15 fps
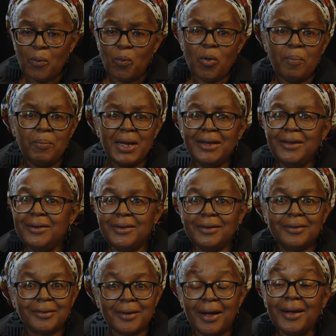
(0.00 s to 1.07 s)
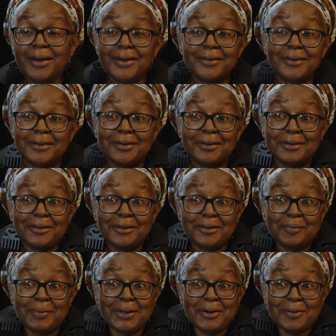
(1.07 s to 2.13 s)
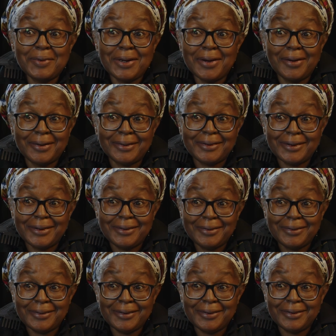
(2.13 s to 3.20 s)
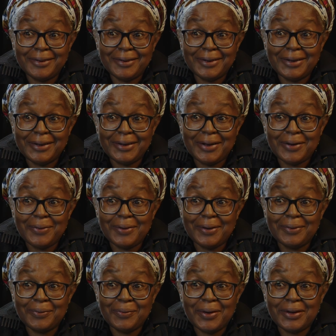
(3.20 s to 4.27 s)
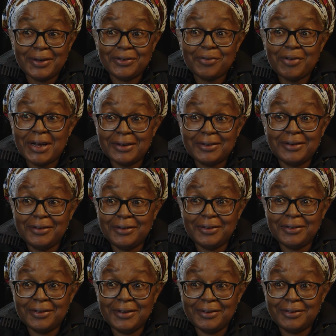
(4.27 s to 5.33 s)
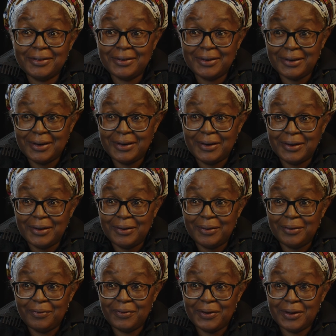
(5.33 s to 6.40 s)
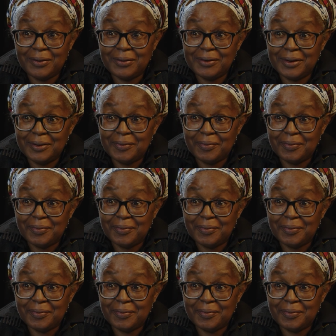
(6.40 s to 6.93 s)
What made you decide to become an artist? You know, what attracted you to this field?